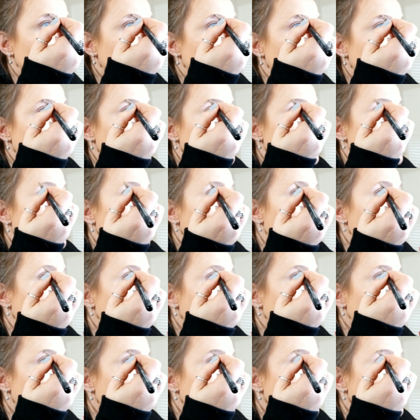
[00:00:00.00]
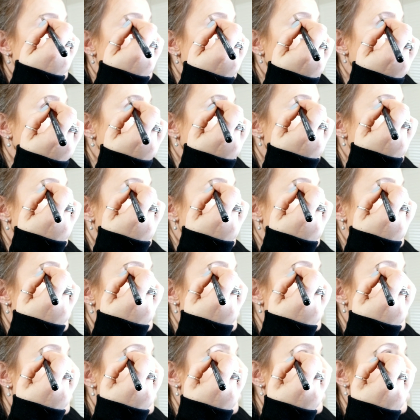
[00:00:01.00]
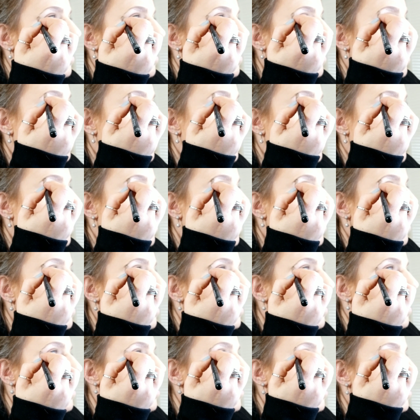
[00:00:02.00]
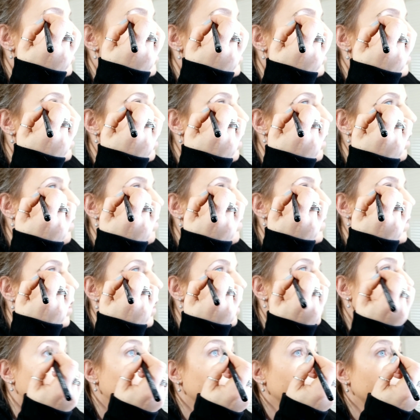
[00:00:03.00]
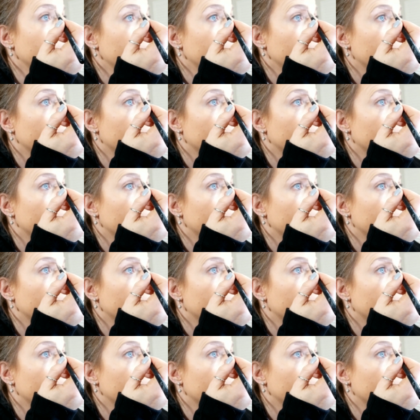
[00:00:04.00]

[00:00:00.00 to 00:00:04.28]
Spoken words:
do a line and then just come down,